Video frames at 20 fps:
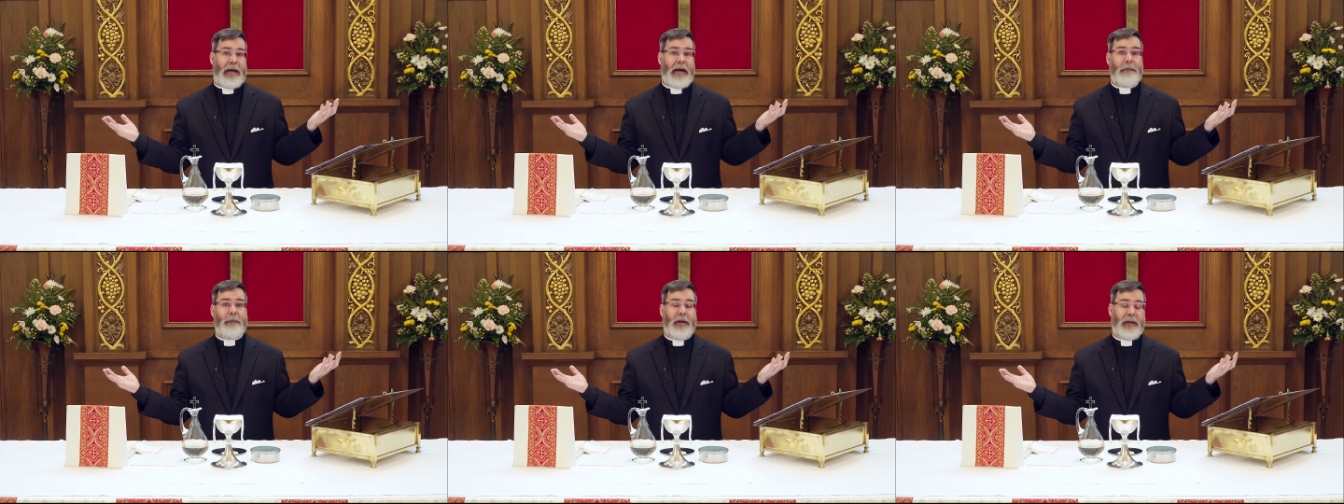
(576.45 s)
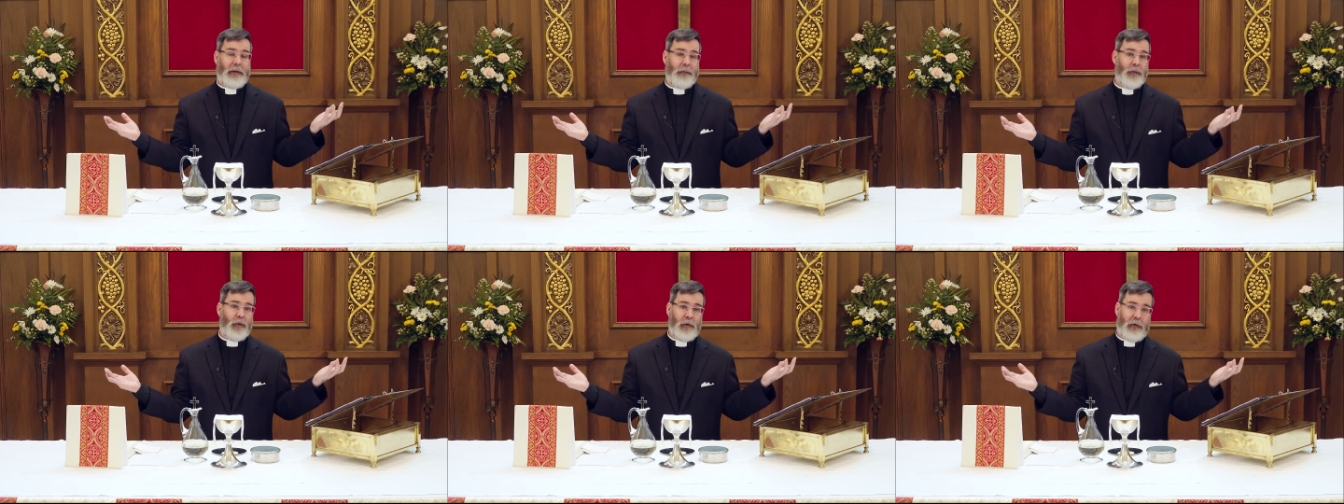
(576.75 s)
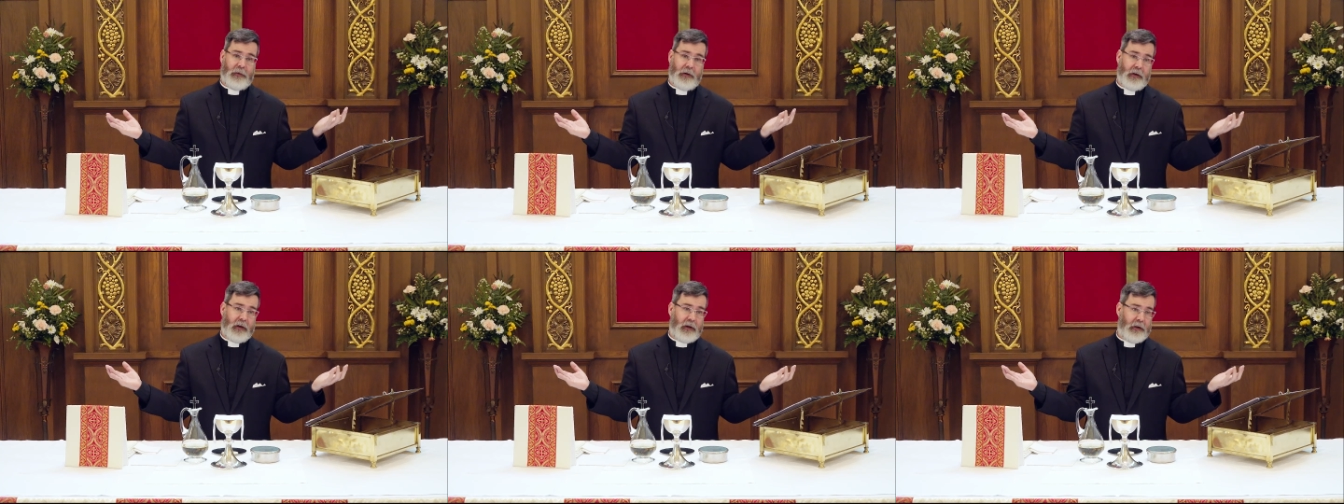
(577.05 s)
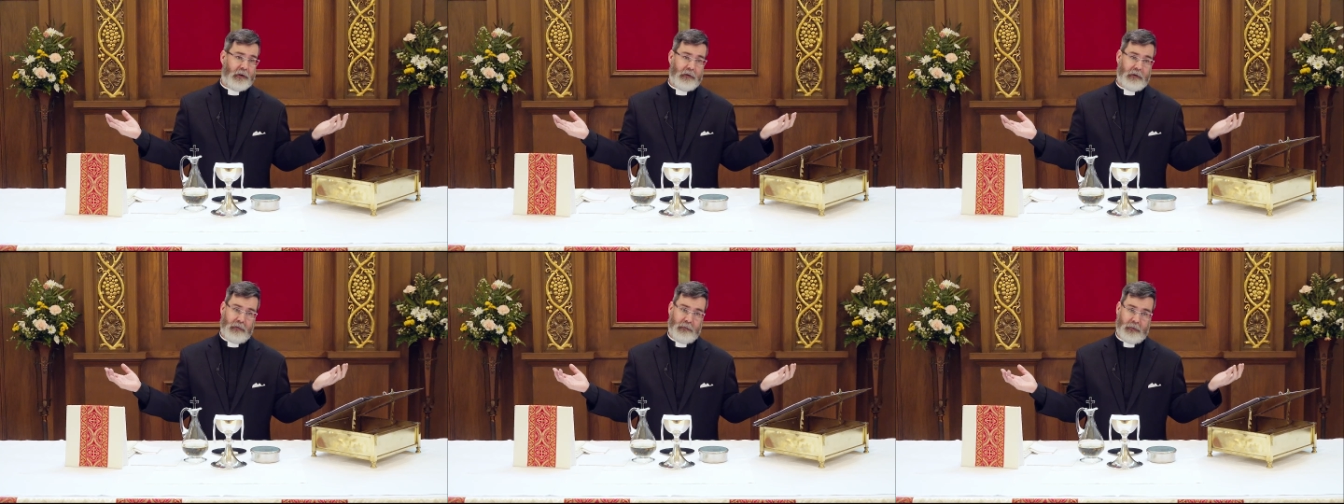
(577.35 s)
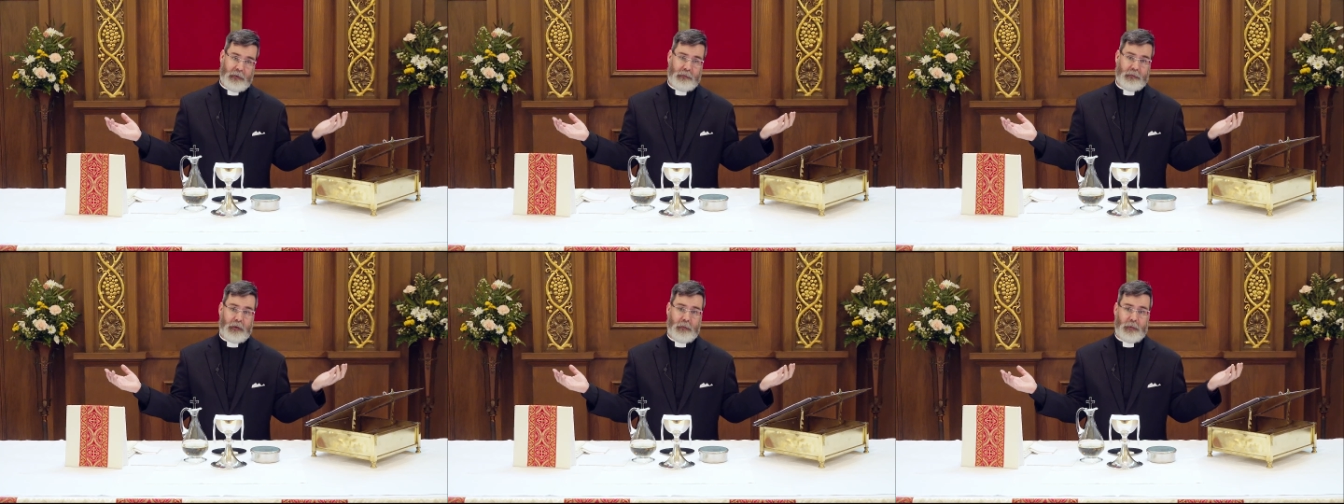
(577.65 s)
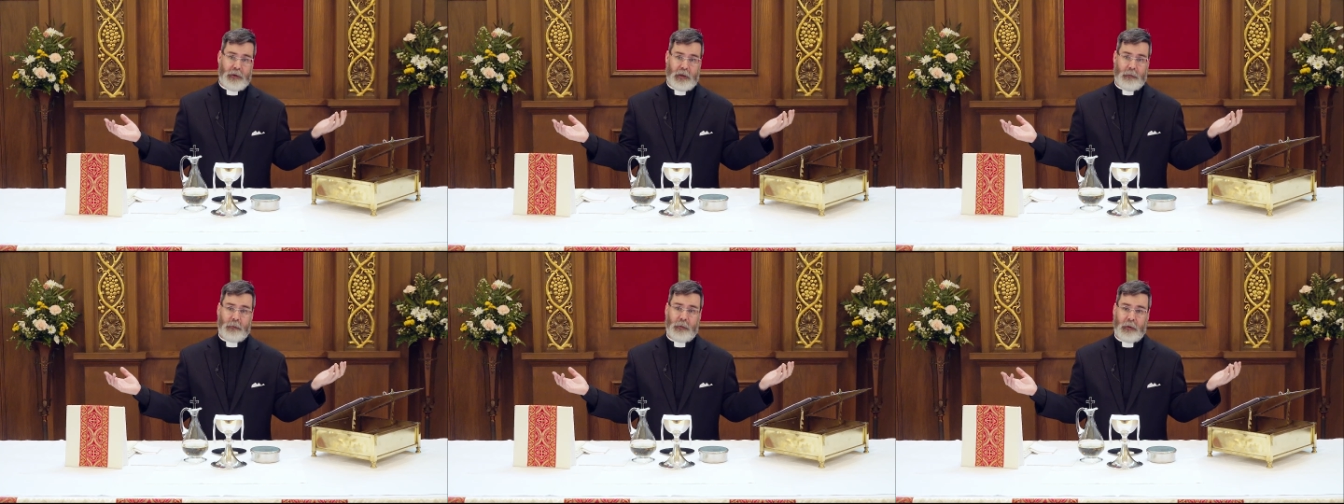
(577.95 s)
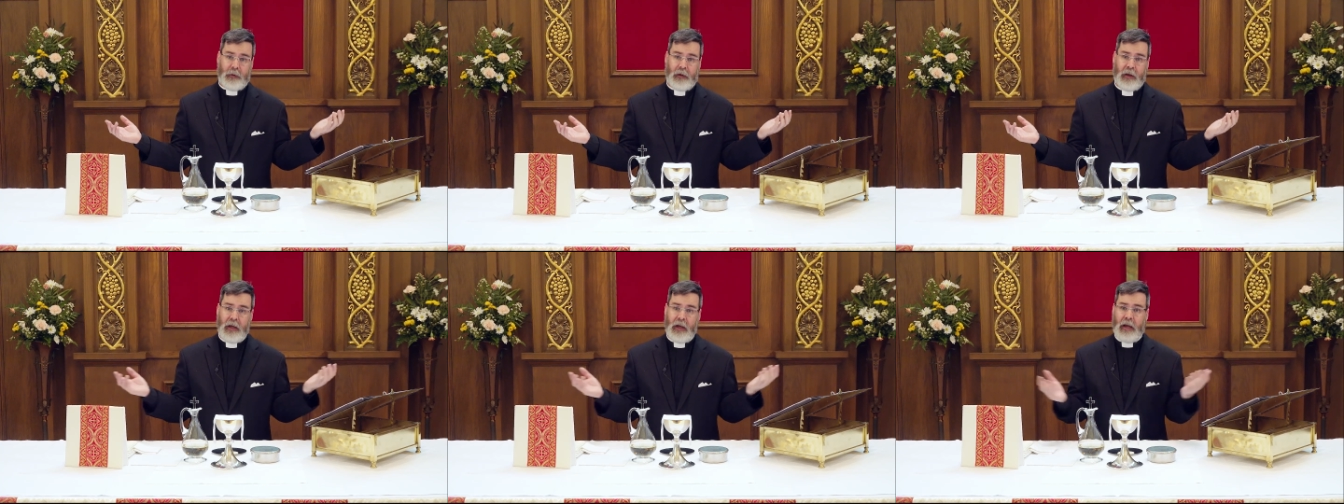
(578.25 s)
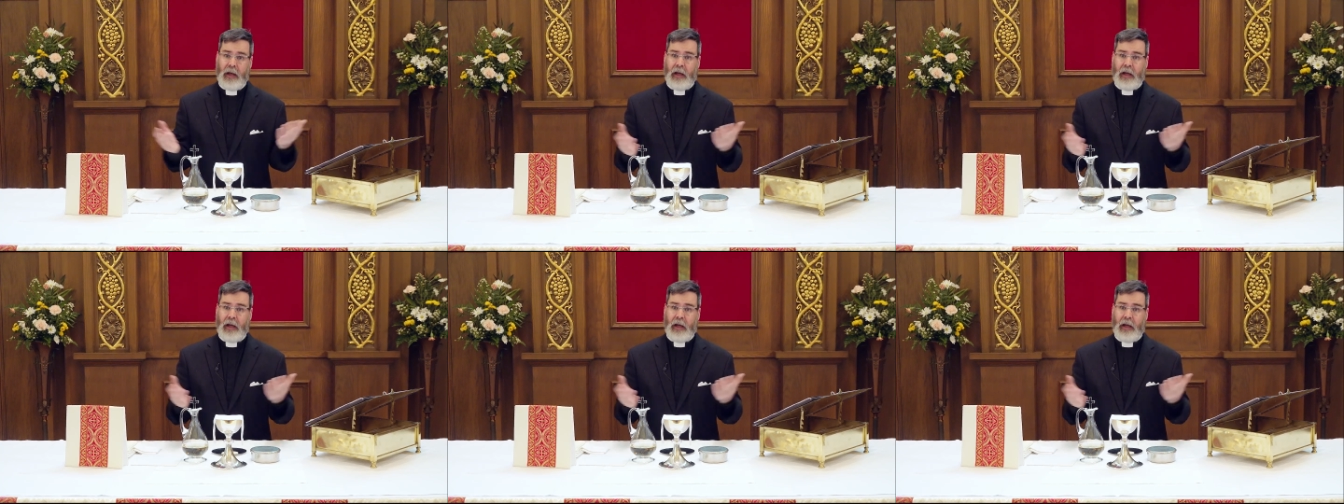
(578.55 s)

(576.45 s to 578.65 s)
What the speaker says: that many more than 150 people.